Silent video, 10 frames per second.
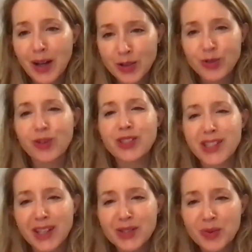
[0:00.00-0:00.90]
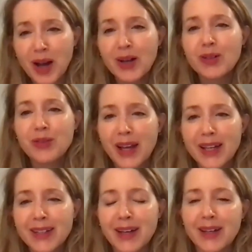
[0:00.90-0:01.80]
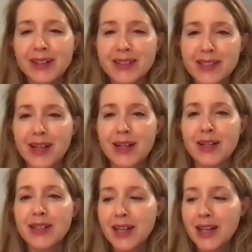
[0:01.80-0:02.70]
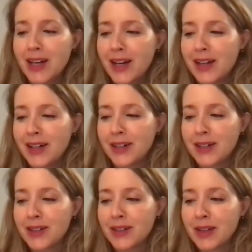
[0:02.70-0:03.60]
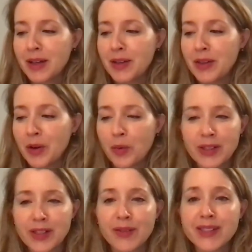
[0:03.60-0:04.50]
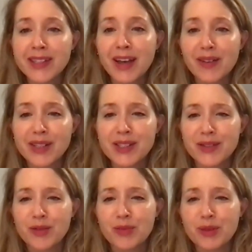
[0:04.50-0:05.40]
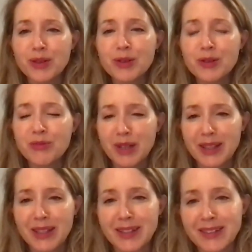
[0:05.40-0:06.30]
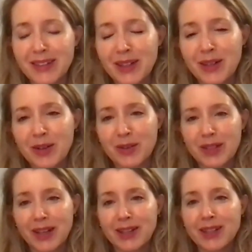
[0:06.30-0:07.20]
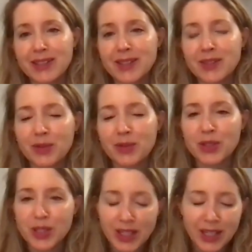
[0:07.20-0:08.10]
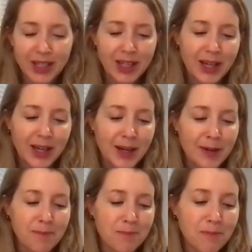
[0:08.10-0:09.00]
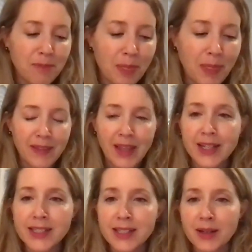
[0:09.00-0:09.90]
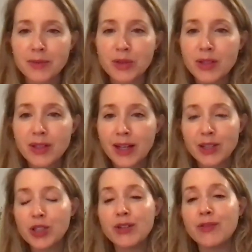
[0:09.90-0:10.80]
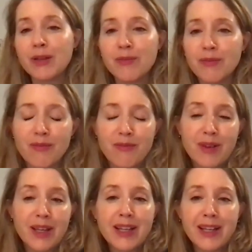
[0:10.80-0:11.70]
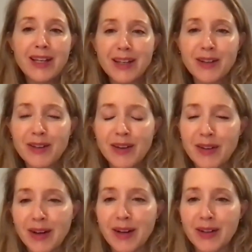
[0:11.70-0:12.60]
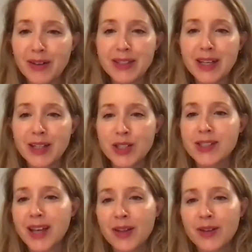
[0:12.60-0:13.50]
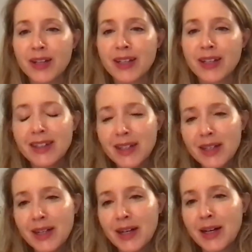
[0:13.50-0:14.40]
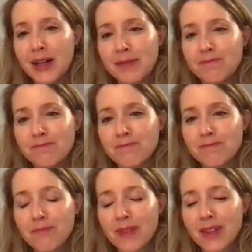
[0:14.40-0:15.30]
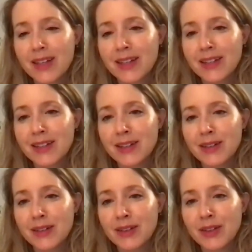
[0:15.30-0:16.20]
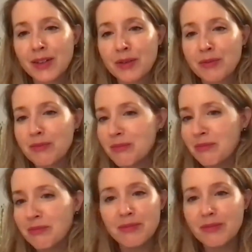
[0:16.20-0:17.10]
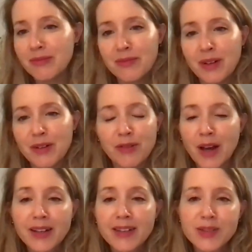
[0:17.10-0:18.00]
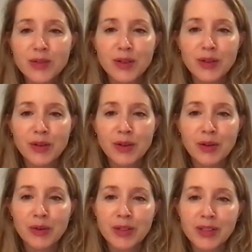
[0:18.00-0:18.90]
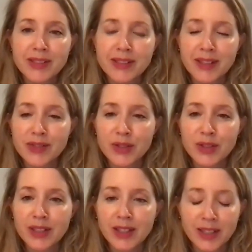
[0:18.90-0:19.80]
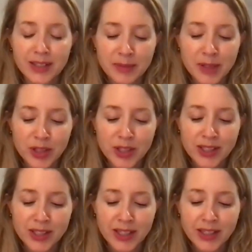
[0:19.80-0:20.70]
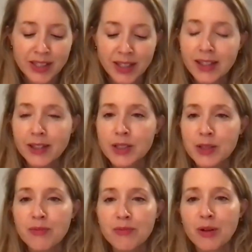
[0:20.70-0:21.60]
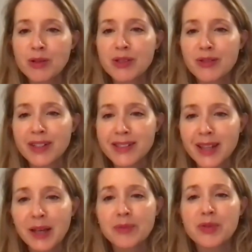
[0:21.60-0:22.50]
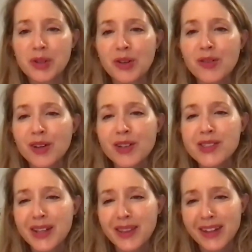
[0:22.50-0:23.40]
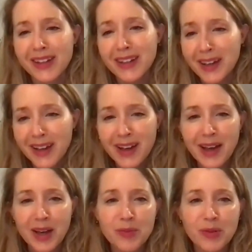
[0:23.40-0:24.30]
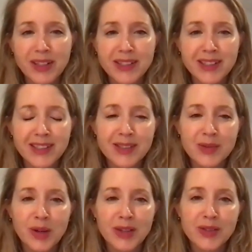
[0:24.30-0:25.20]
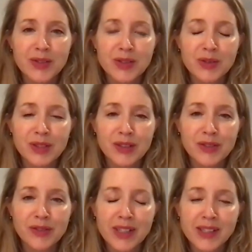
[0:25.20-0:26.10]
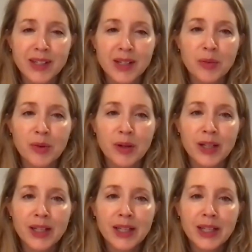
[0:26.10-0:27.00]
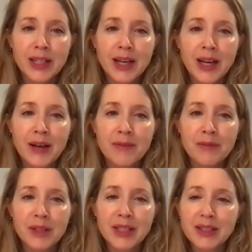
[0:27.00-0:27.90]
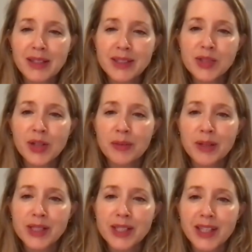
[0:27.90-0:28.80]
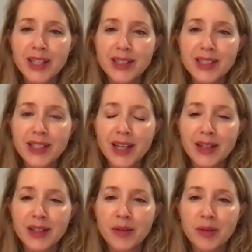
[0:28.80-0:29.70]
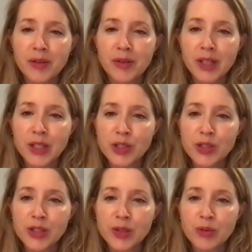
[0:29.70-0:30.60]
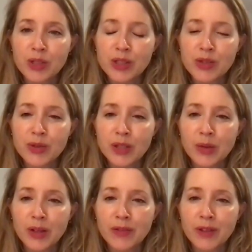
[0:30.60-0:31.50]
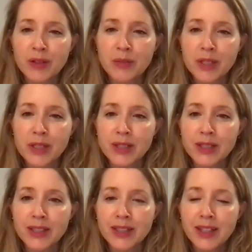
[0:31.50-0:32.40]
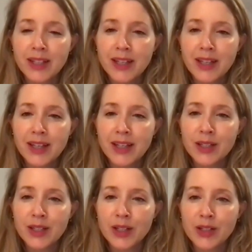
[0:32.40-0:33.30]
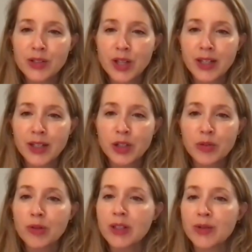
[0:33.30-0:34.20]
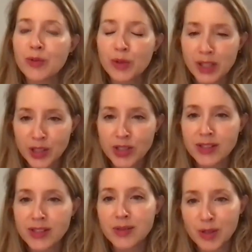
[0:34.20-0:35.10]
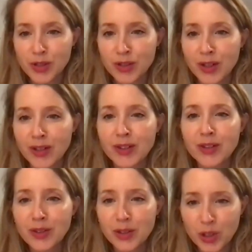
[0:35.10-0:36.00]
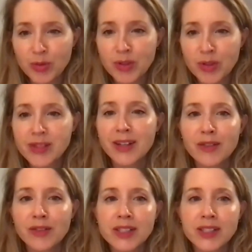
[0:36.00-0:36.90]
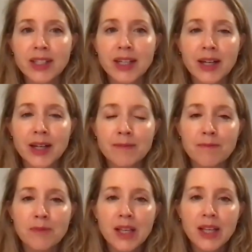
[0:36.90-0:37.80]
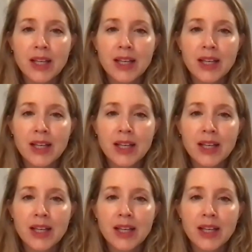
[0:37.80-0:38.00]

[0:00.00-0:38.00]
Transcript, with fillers: controversy as well, right? And uh, uh, there was obviously evidence of a balloon, but then you know uh, the extent to which um, that ended up achieving any uh, intelligence gathering, um, uh, you know, effects or or was successful in, in its mission is un, is unclear to most of us lay observers, I think, at present as well. So it's a really fascinating point. Um, let, us turn a bit to the to the economic relationship, which is really quite fundamental in in in China Cuba relations, especially on the Cuban side, obviously. Um,